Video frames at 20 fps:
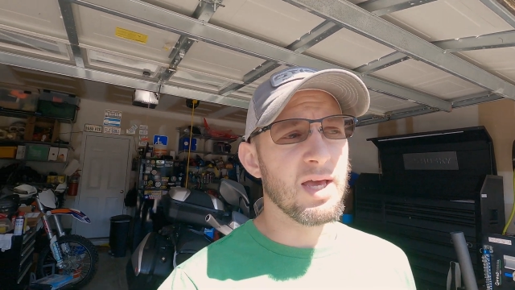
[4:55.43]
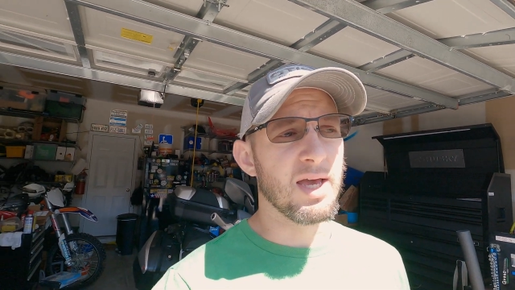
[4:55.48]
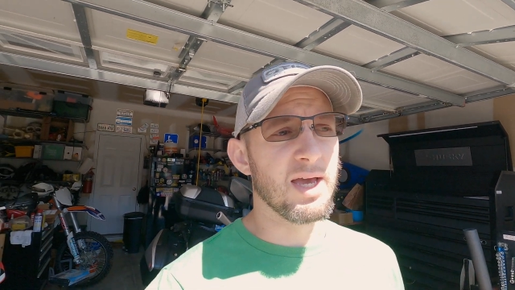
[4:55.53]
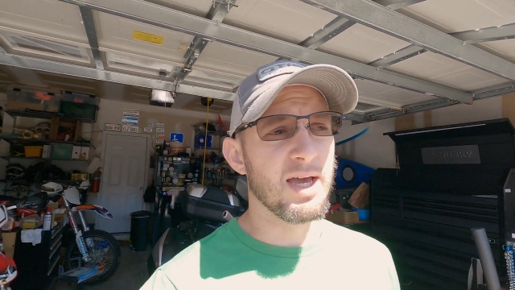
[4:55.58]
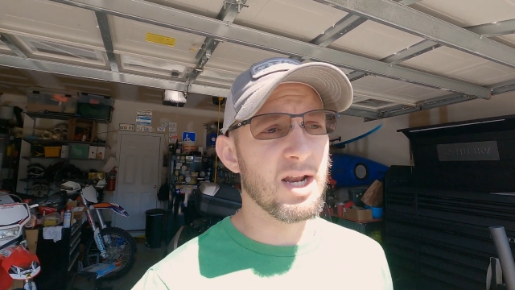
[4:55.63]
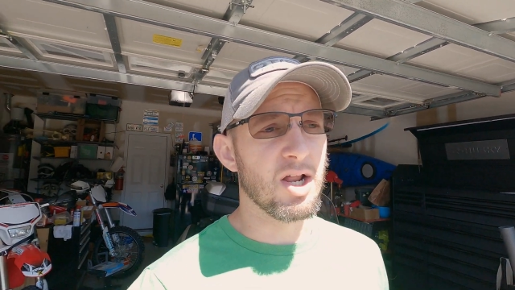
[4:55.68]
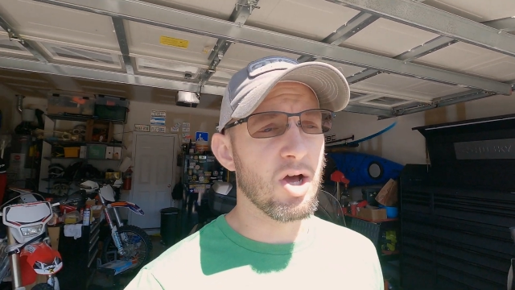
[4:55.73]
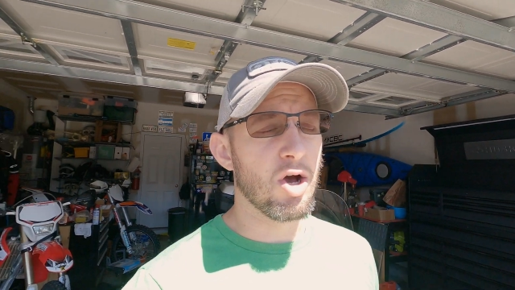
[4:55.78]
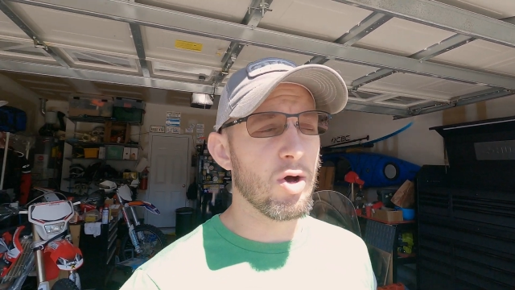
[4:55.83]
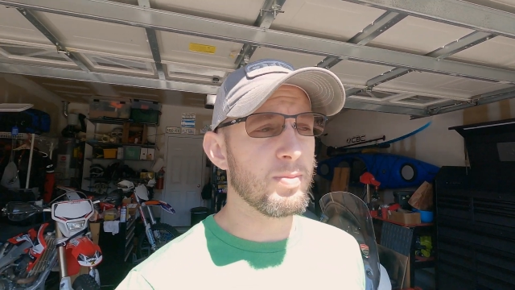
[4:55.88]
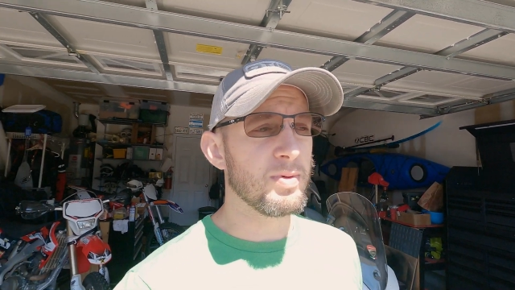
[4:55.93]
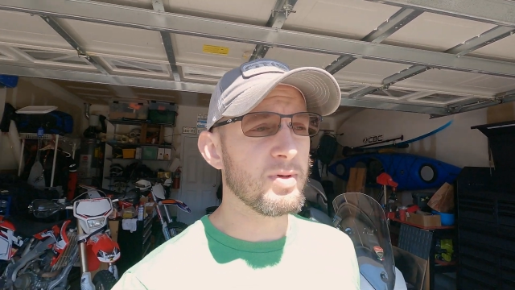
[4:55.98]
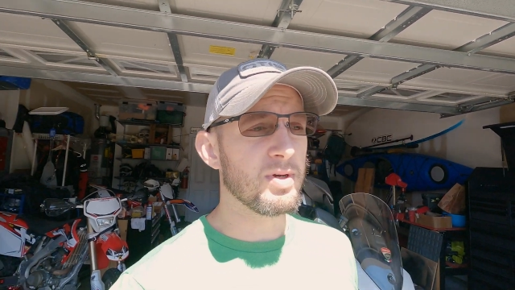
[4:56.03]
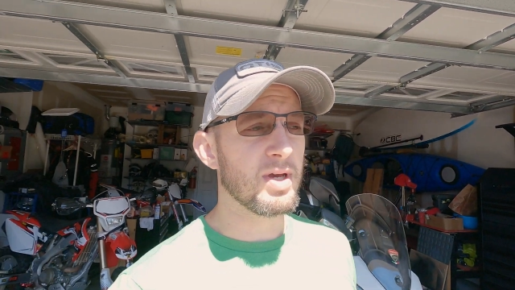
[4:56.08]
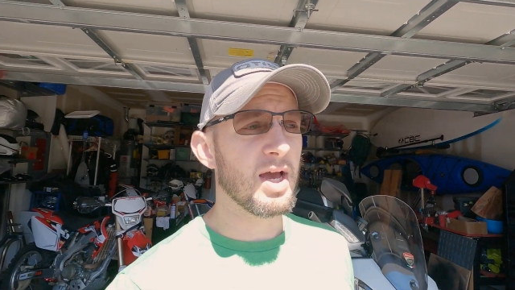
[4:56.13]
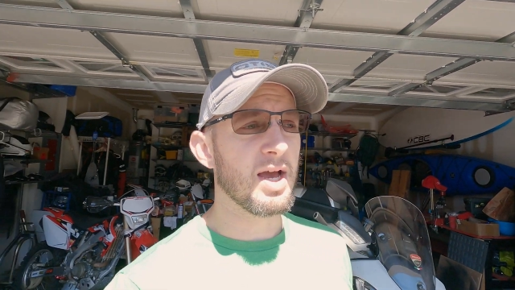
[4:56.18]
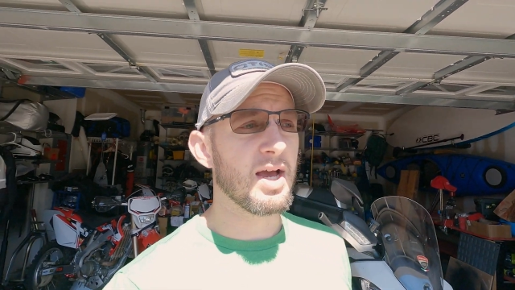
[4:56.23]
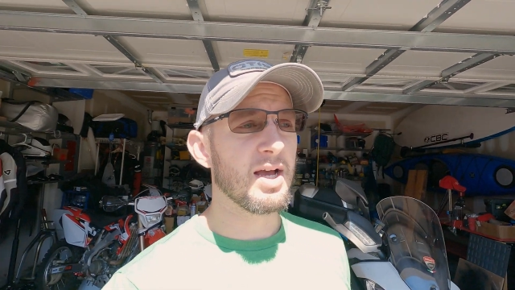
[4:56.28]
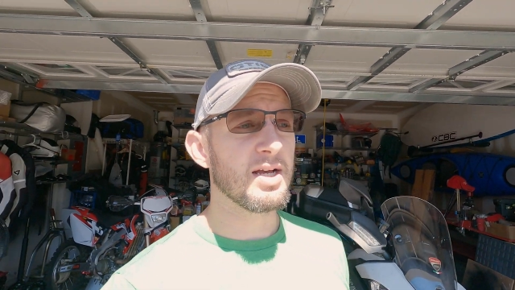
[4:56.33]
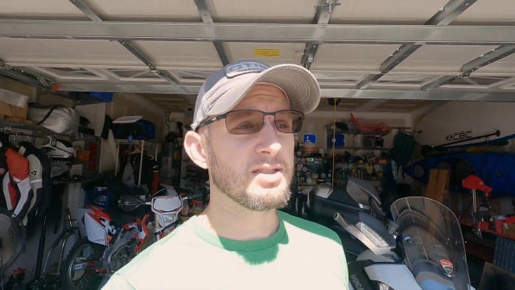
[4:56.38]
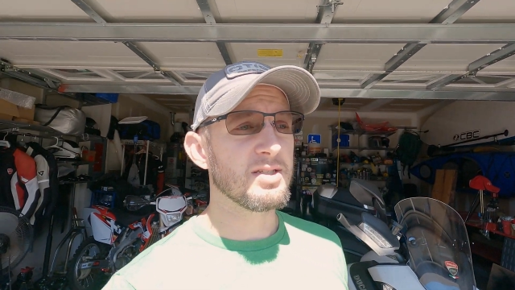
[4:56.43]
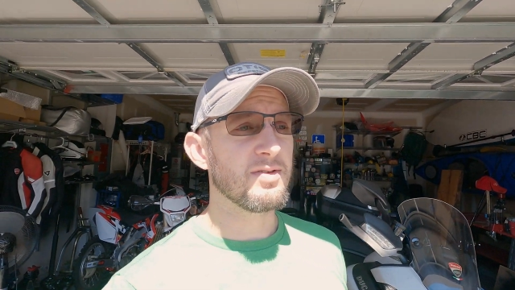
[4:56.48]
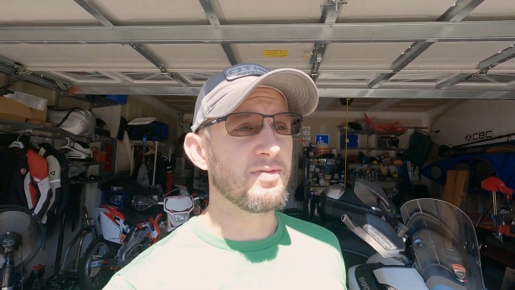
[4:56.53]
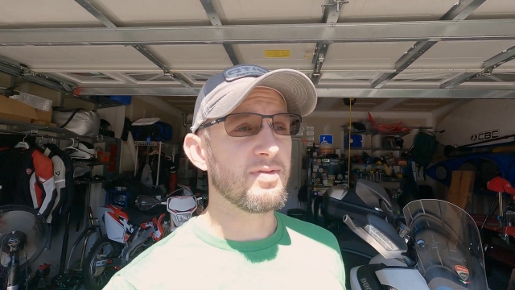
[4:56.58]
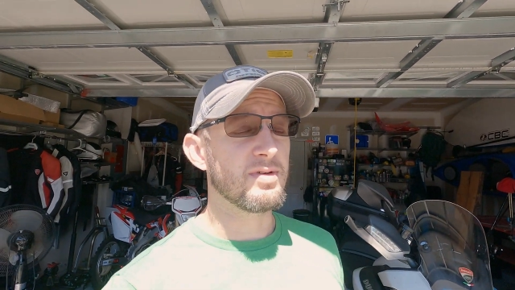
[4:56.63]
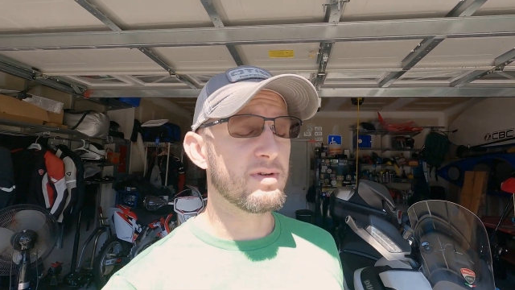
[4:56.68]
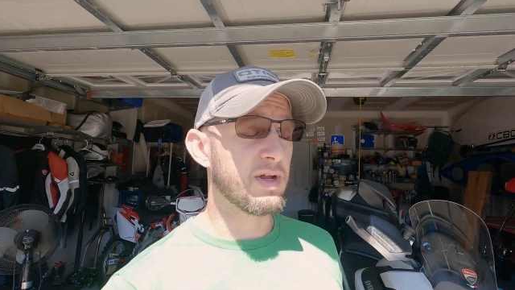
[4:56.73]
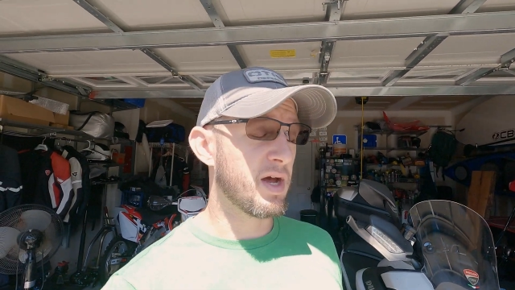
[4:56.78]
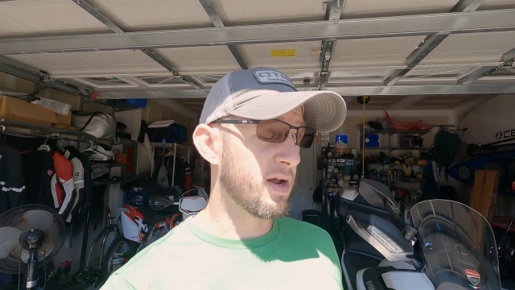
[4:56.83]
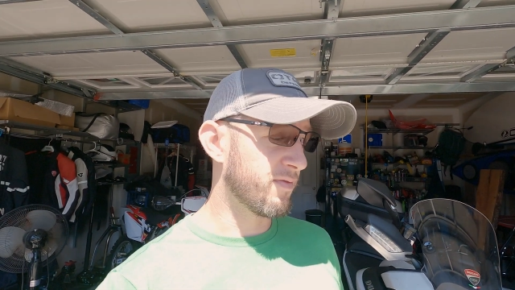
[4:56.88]
and I hope you guys,
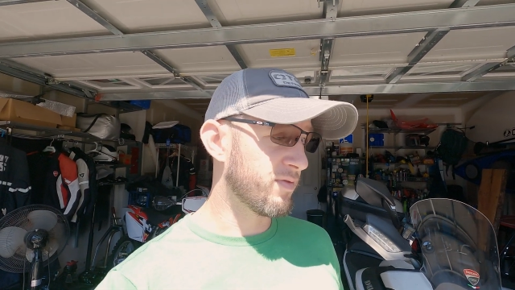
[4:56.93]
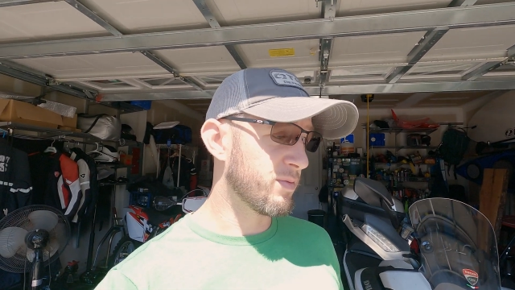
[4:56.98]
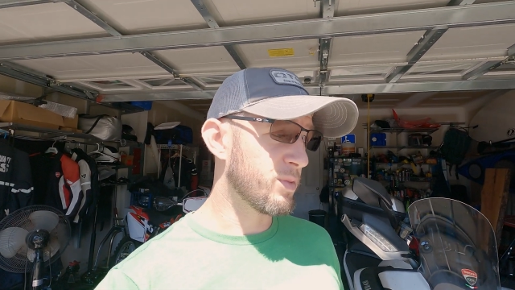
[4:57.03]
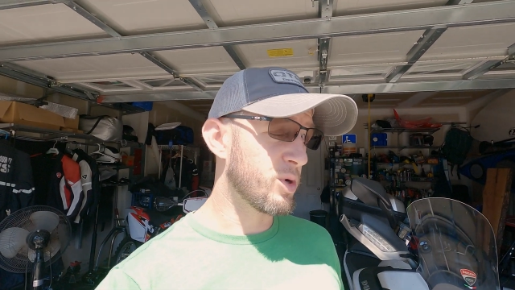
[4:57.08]
if you're not